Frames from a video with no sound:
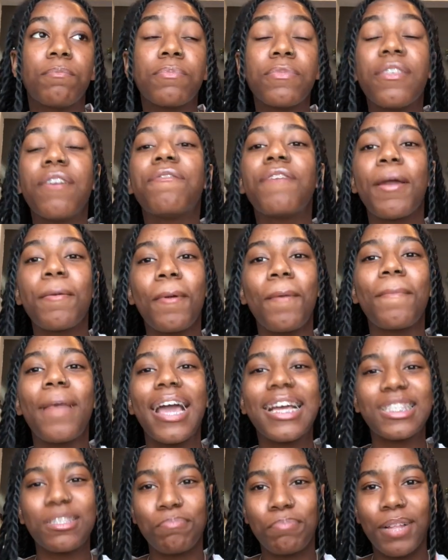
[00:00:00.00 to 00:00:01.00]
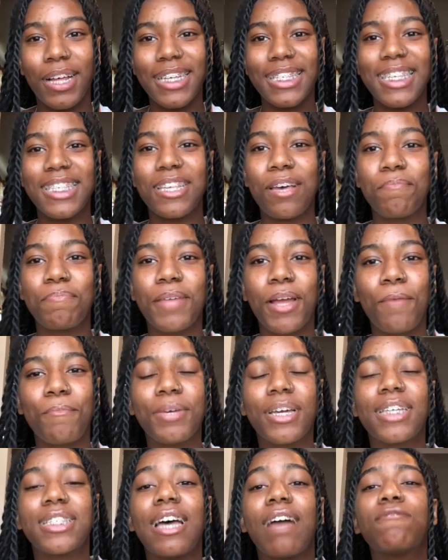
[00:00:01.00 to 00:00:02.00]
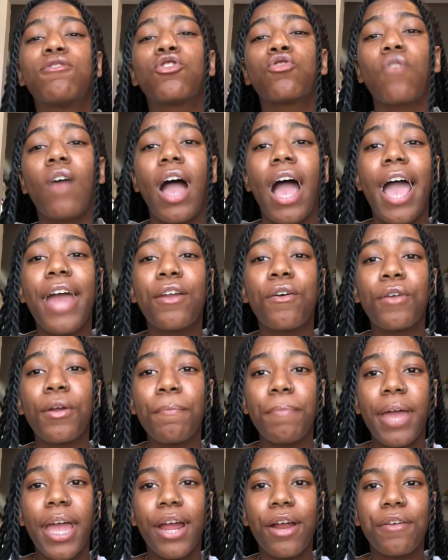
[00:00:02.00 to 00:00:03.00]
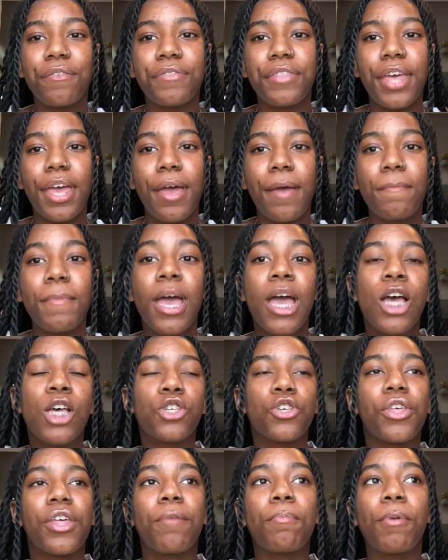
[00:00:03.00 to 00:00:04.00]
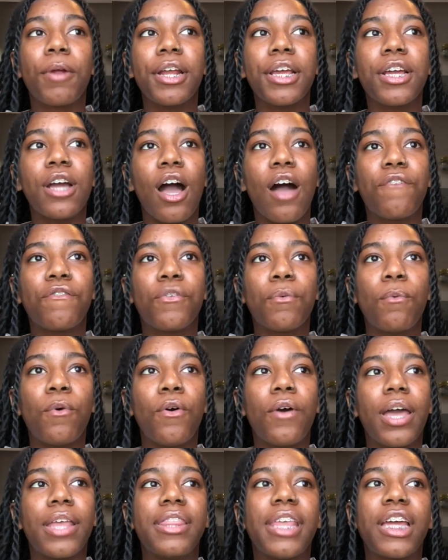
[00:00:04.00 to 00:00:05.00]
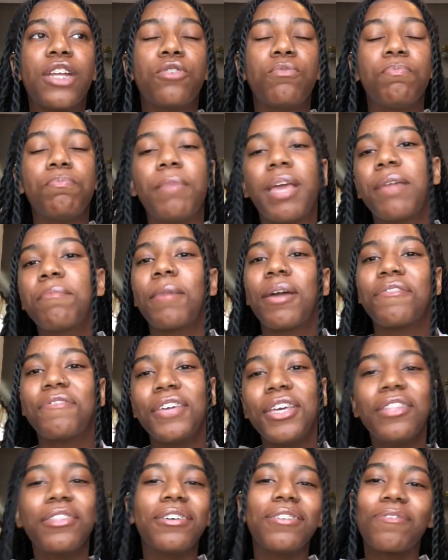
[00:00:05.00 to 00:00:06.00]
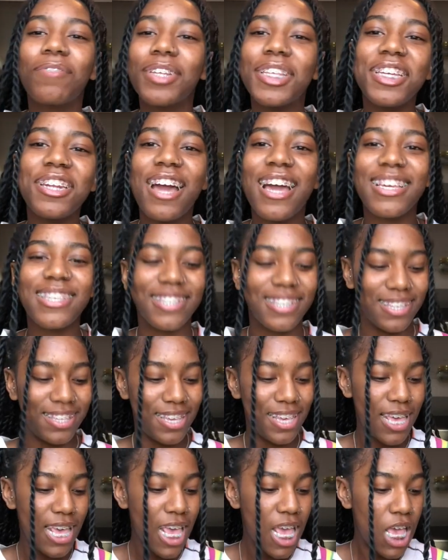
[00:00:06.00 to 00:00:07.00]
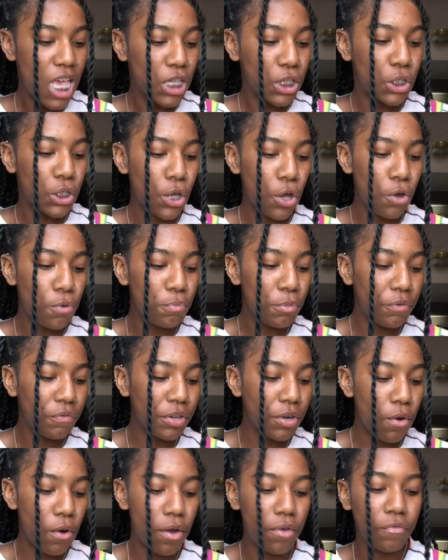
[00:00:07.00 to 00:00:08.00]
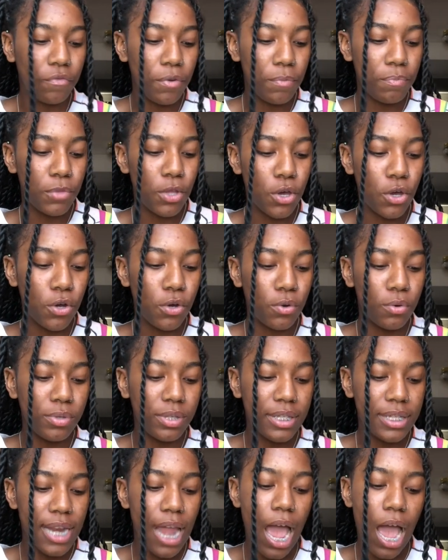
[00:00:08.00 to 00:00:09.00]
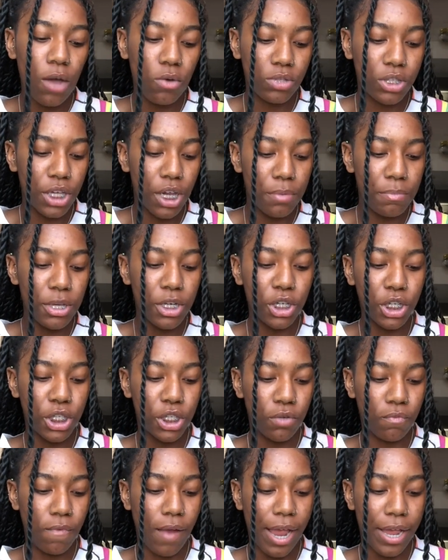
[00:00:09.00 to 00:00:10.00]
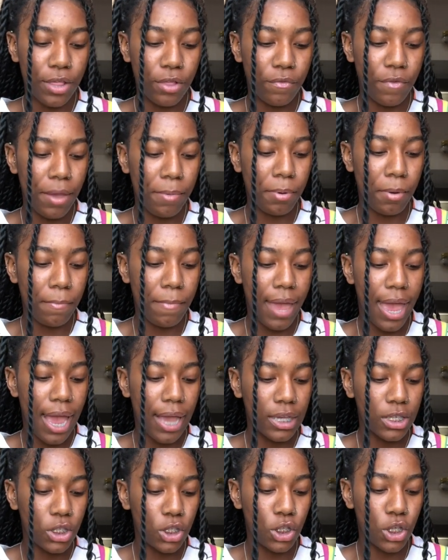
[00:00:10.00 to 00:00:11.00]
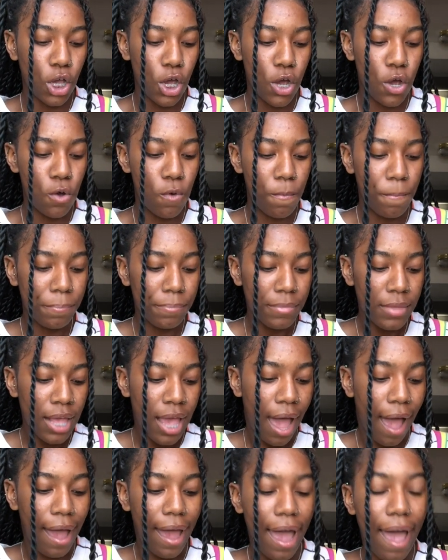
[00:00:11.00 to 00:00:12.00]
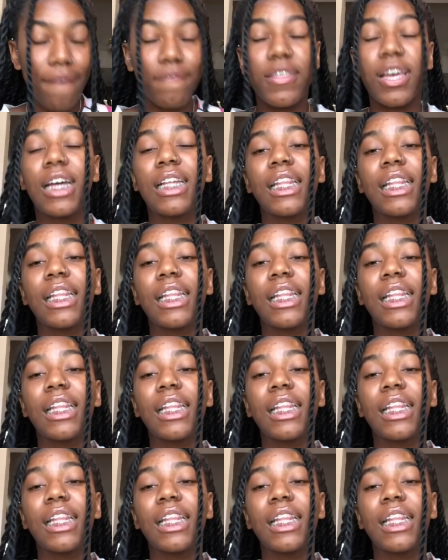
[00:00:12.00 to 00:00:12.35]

The Vapor Max Plus is up there because I've tried on a pair of them, so they're pretty comfortable and they make my feet look really nice. So moving on from those, now it's going to be just the regular Vapor Max. So I have the